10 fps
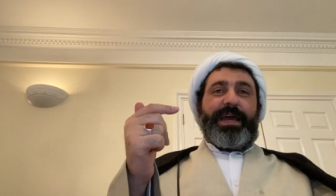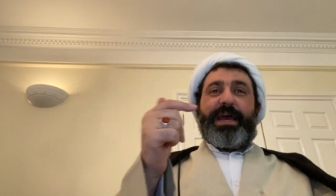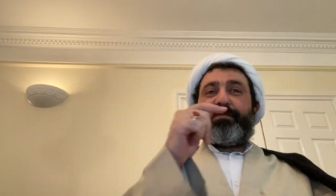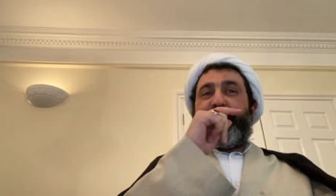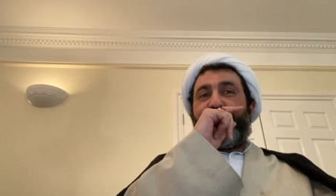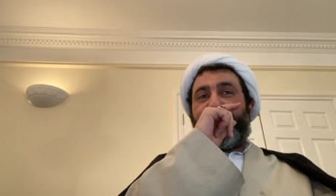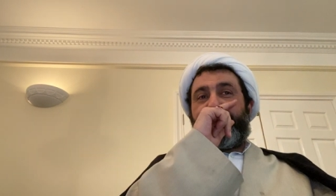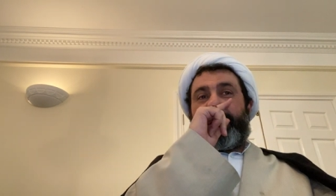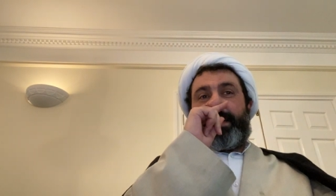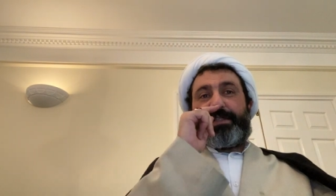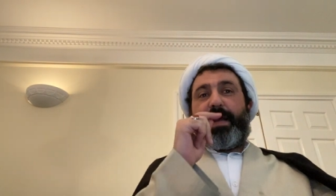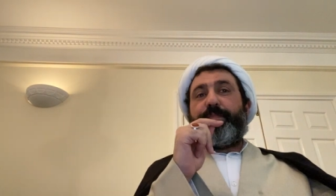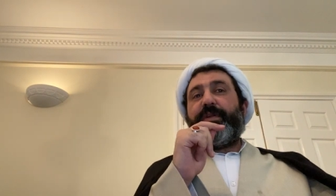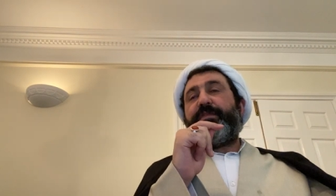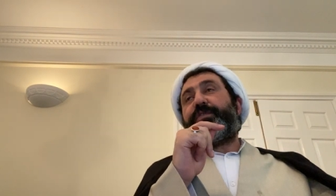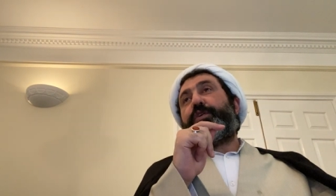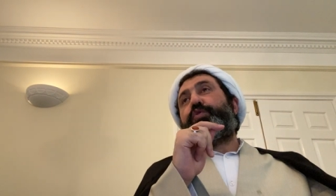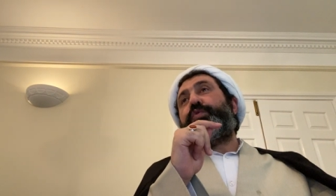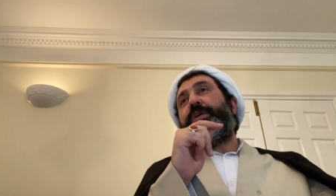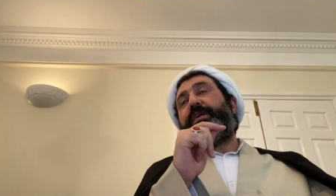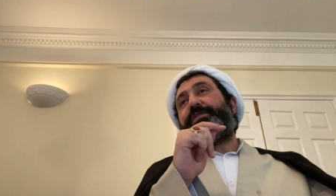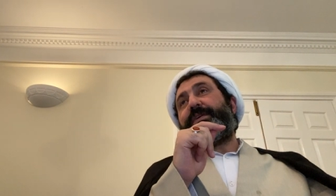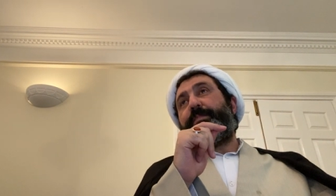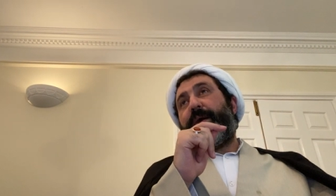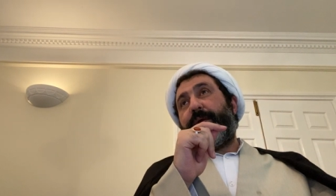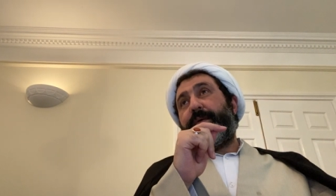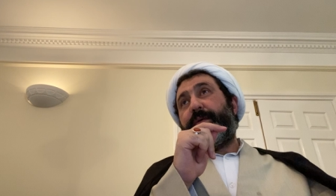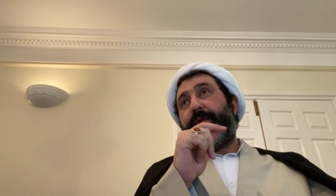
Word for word: And we have an example of the queen of Saba.